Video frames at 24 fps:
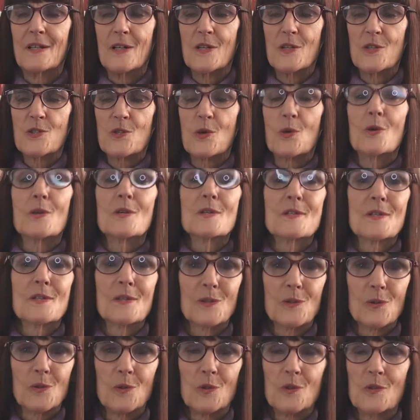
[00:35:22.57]
towards our
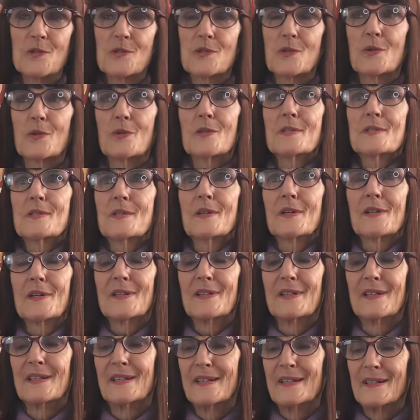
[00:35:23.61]
goals, towards
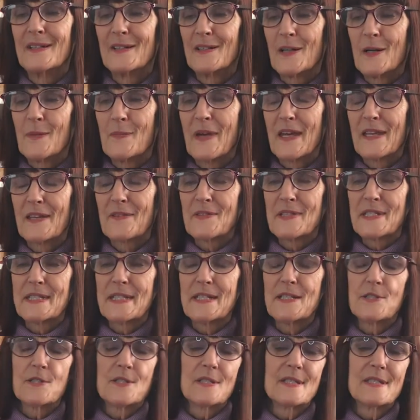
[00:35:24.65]
our
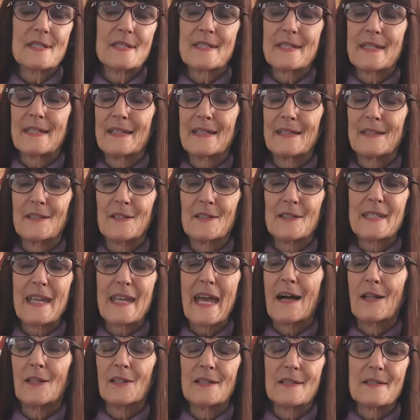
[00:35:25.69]
manifestations and our
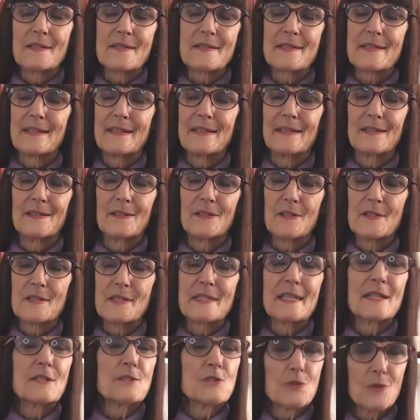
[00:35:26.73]
talents and our
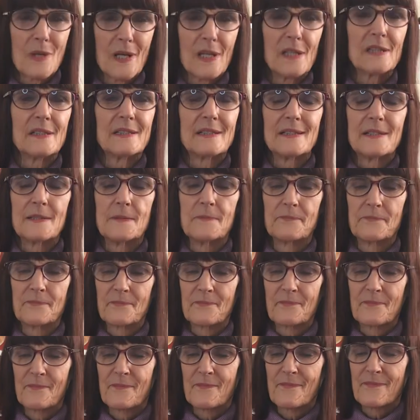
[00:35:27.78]
sensuality.
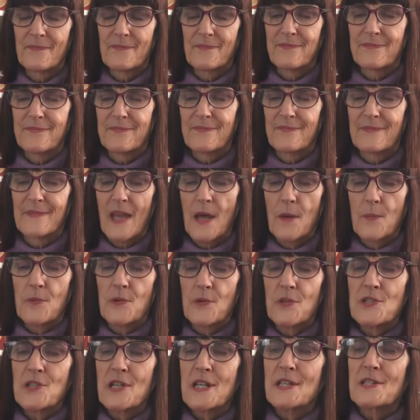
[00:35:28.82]

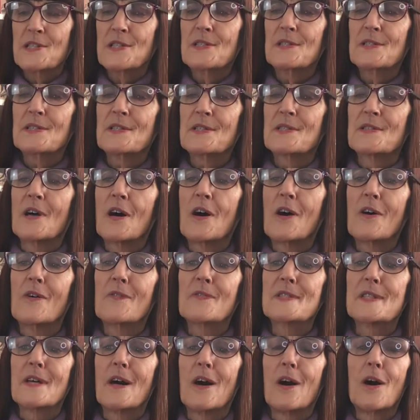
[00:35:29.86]
Appreciation
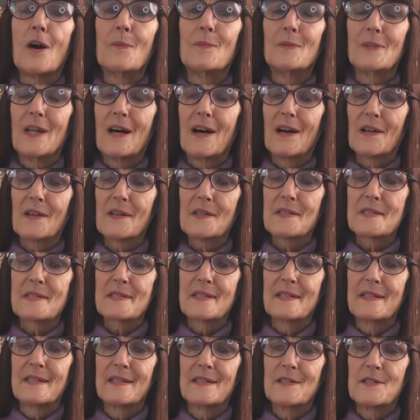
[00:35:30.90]
dissolves all blocks
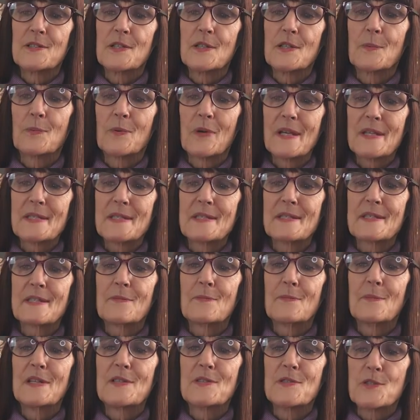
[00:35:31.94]
to the presence of
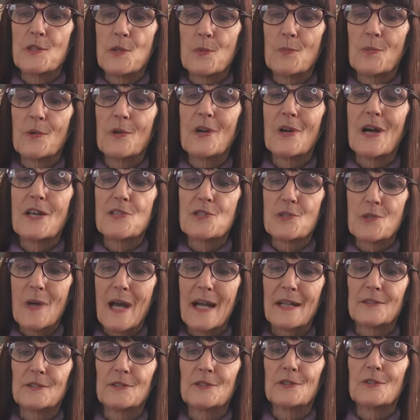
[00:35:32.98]
my super
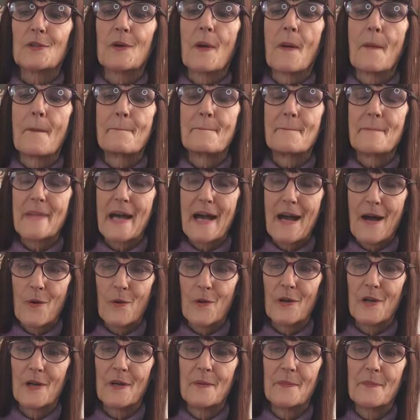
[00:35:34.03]
attractor
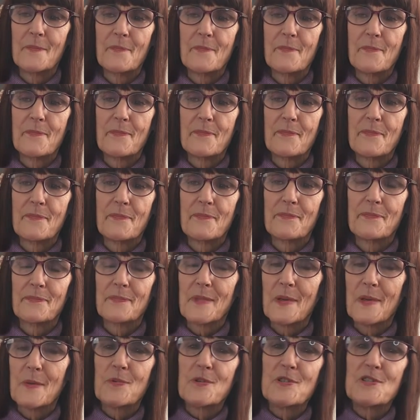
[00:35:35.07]
power.
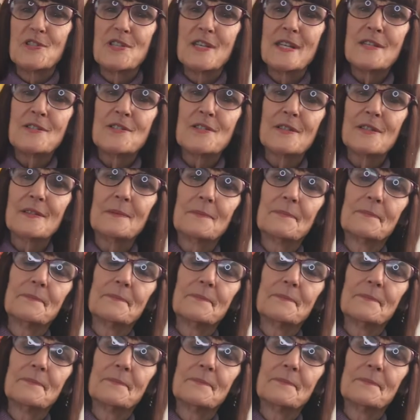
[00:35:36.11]
Appreciation.